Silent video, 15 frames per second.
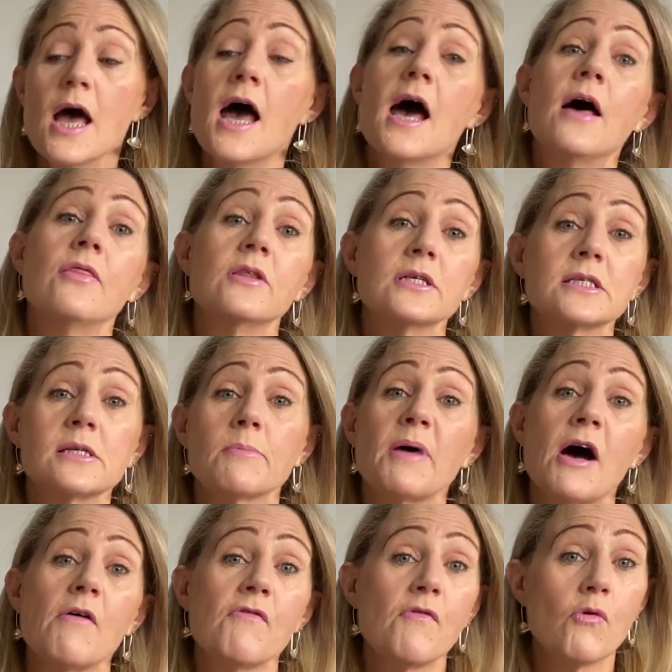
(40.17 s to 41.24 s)
and there's
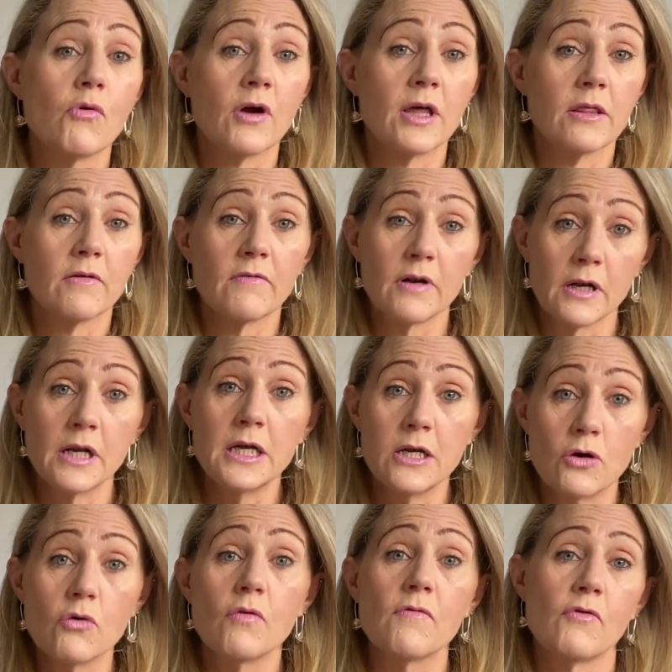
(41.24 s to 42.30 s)
about 4 other
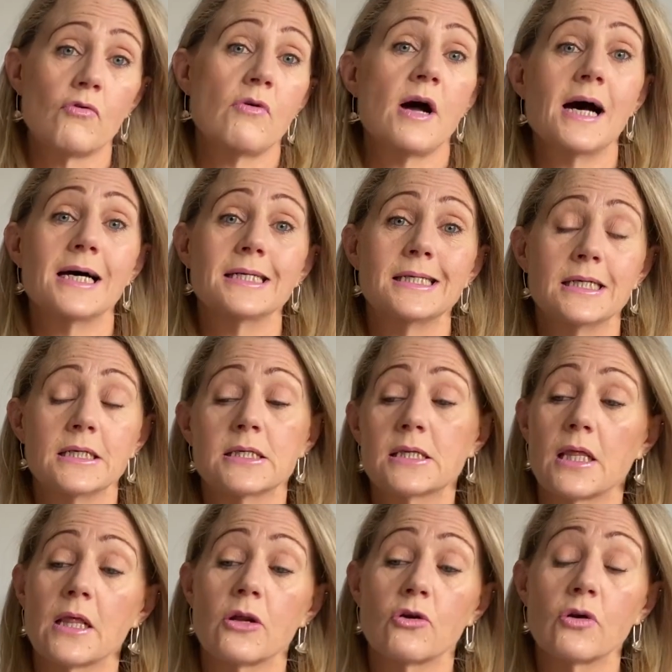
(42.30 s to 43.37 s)
legal varieties
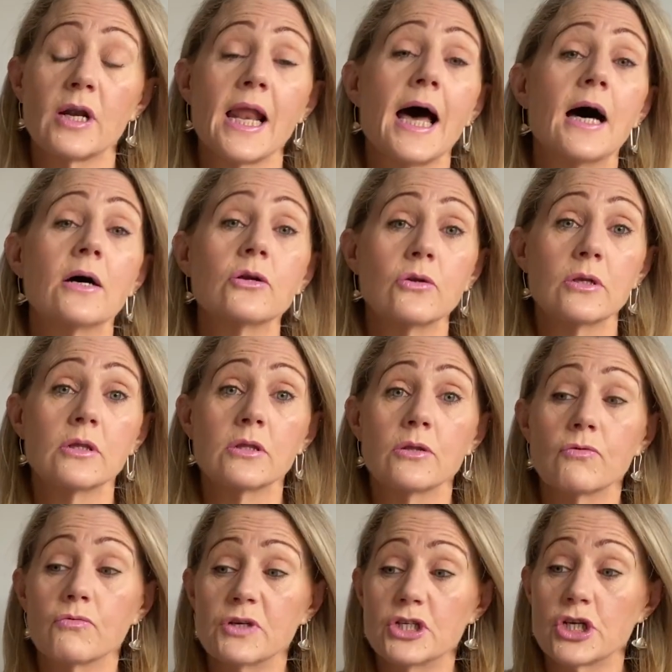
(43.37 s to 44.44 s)
that are allowed in the
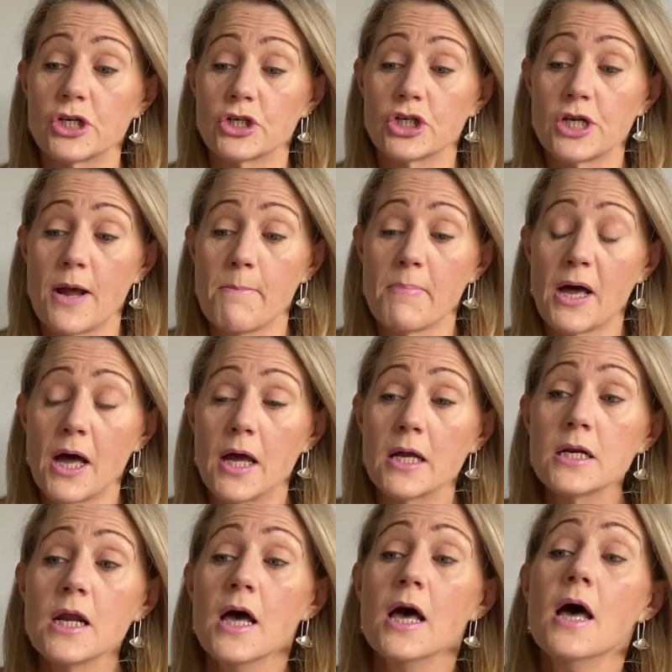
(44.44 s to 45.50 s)
region of Champagne.